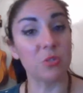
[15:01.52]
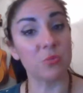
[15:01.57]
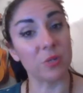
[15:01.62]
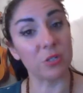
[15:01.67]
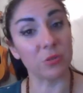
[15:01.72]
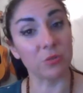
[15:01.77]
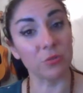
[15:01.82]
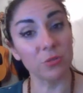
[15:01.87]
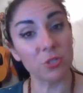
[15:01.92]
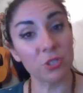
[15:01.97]

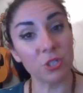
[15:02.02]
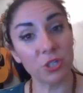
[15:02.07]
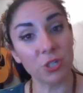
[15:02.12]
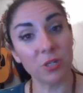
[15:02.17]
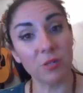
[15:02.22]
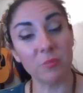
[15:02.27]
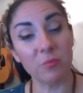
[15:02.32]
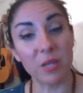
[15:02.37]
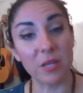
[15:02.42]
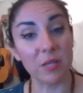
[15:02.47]

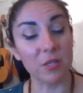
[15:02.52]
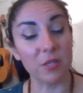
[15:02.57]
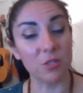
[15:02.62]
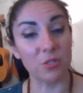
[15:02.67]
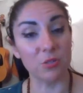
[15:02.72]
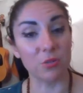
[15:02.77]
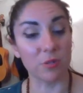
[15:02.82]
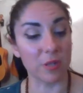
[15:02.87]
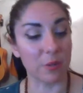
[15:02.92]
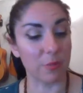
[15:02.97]
resolution, making
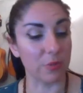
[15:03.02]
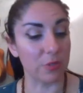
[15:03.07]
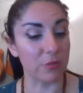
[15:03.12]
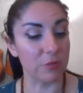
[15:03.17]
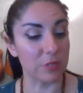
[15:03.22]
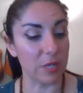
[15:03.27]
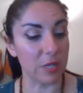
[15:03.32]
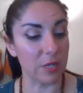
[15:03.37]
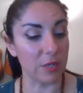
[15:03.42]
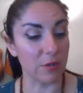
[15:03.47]
sure that when
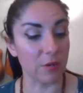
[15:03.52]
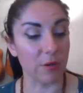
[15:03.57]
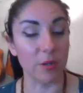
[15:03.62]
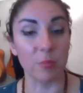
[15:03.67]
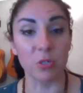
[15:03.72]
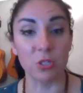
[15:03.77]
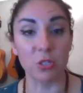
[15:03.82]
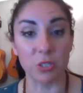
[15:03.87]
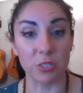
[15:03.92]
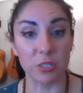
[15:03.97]
you take your
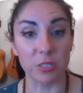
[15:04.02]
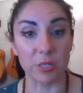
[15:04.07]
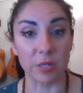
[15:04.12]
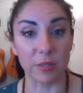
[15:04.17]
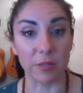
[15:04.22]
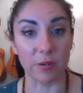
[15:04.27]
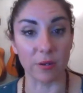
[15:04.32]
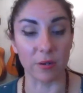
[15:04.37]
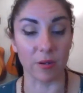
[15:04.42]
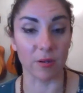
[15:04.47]
images
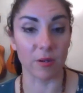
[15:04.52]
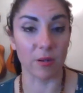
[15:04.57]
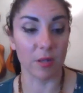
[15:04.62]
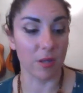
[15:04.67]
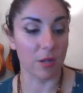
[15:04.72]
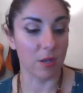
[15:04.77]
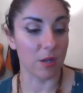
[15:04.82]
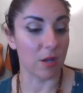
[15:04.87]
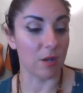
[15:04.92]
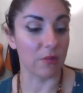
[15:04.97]
that they're
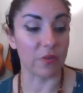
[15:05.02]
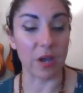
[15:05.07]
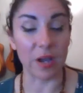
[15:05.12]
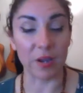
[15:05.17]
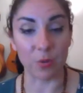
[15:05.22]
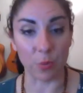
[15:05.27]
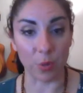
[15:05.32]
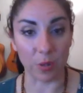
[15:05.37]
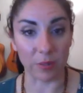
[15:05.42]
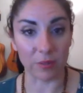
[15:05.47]
of
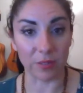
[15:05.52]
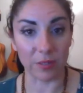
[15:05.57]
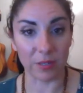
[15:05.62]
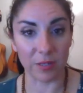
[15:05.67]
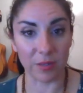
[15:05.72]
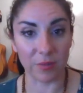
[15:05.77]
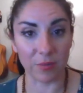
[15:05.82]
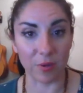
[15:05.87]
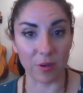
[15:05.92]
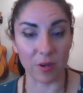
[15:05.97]
high
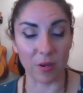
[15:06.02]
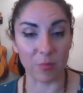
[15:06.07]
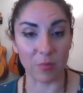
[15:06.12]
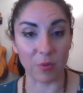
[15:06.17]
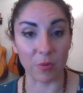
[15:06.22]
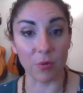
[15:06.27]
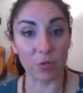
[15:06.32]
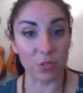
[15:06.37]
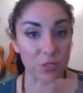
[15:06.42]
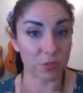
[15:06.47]
quality.
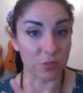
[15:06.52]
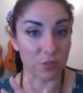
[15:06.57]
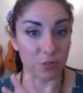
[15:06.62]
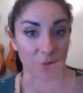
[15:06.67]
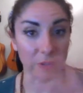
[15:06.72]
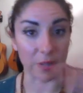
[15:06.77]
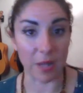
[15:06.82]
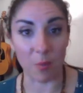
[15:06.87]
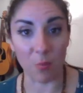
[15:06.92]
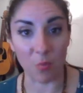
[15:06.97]
Of course, there's a
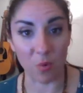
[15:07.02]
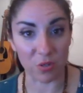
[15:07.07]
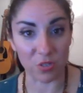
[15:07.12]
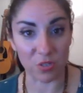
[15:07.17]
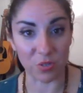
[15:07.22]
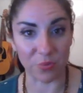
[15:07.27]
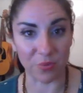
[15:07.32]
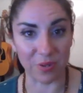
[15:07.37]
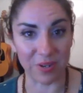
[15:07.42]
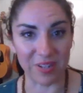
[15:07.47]
lot more
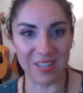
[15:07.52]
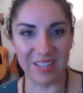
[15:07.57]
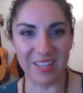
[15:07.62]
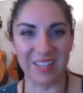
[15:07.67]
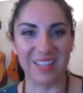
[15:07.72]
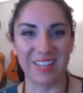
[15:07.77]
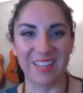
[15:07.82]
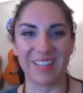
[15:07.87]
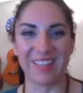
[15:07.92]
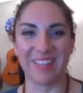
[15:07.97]
to what
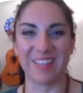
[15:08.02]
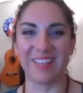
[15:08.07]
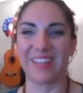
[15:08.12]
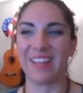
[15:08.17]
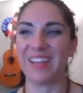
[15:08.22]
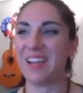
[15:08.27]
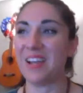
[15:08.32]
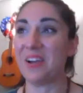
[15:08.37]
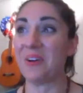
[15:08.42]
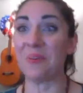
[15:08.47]

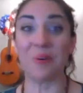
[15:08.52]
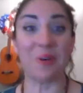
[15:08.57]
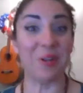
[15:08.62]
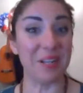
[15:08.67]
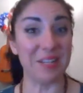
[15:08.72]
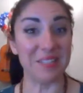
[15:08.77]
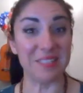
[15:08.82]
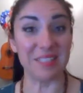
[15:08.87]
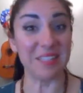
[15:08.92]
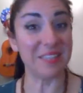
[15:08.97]

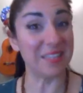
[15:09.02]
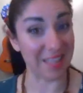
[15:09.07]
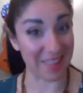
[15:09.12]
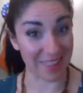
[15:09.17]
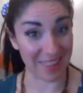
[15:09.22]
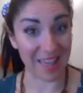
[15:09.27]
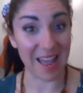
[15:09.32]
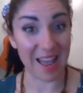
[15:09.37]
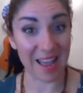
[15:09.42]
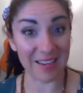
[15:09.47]
what I did
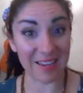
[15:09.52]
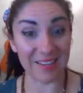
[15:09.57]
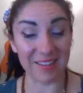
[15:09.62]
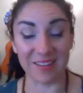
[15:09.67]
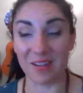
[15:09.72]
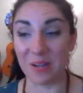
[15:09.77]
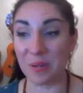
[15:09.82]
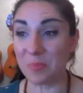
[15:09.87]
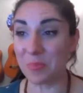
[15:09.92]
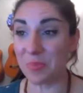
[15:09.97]
than that.
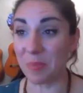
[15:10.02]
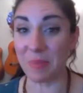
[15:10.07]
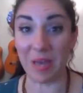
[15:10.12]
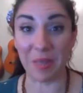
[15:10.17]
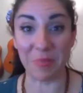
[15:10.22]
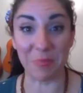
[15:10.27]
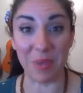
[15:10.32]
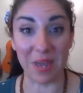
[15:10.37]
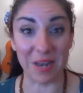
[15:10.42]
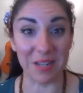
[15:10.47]
The
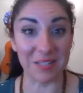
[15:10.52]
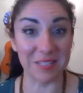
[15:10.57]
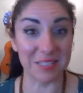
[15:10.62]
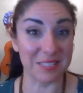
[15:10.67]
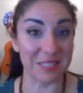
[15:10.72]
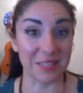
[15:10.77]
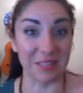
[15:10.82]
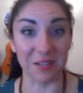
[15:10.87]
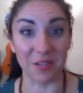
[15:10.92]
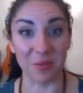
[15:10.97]

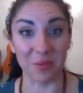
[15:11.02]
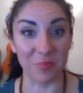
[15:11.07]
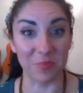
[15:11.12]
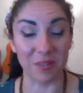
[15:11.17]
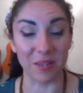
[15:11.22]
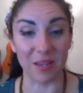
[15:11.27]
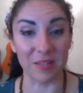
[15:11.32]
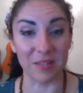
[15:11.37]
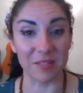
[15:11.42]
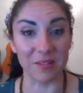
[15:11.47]
mathematics
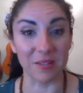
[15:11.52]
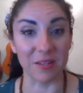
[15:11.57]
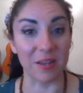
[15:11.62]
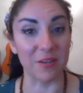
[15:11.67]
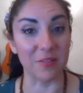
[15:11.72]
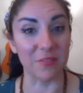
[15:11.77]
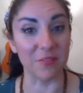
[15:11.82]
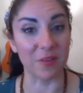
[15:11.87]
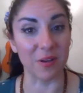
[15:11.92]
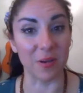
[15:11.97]
and I did a
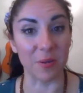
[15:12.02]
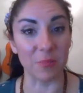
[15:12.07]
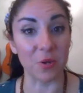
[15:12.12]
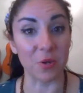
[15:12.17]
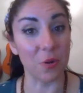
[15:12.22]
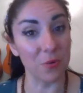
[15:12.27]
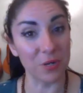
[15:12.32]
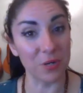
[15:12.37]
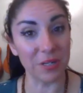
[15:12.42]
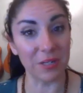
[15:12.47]
lot of
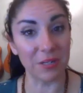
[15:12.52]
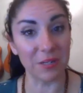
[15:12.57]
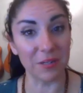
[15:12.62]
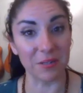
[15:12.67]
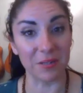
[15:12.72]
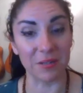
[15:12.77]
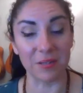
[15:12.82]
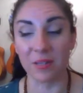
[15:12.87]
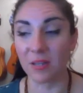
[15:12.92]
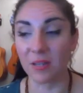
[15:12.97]

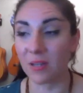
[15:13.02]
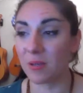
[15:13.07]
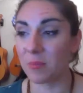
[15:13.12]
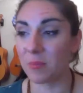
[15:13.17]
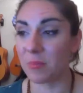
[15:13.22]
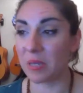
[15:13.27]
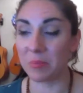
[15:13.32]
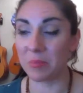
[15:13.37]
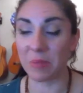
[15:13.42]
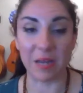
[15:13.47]
coding and
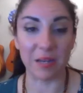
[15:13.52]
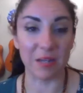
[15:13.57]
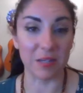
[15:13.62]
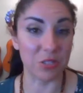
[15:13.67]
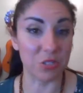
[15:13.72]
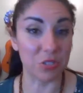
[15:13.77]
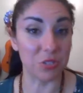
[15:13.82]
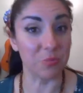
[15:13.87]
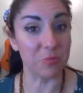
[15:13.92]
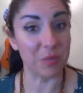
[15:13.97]

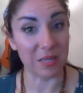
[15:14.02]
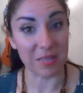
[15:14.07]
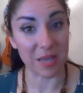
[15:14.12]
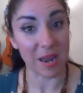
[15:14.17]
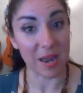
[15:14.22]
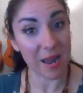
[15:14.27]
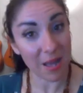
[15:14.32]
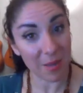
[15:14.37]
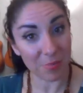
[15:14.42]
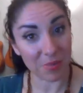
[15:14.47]
mathematics to make
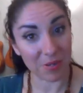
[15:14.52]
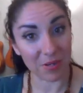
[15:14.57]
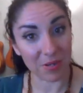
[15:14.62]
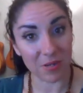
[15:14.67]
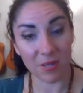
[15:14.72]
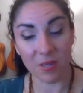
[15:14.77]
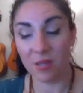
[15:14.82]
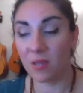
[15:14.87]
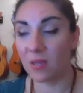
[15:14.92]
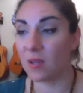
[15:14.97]
that
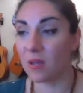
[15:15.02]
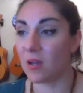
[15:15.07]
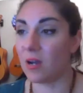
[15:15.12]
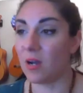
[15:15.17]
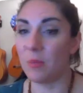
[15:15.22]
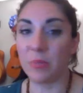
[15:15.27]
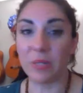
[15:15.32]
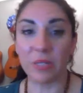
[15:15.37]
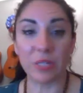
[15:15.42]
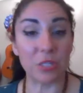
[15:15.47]
happen.
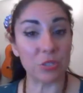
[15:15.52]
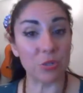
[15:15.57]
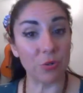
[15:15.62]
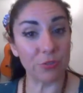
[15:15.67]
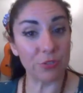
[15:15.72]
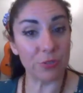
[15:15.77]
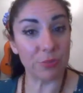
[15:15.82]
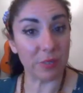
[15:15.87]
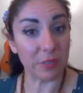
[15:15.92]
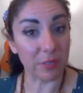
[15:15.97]
But that's
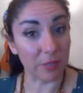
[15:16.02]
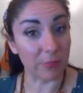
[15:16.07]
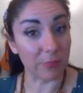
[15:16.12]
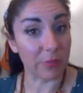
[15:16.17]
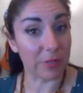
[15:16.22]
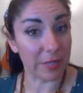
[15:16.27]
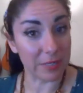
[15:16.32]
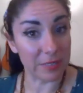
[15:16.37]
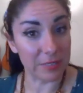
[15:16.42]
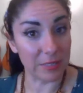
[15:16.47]
ultimately
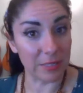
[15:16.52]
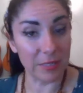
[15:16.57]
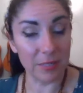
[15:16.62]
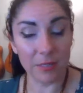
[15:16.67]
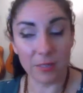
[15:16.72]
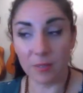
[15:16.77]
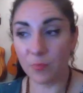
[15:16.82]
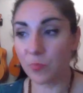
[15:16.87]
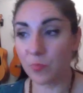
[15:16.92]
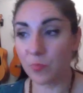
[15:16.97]
what I did.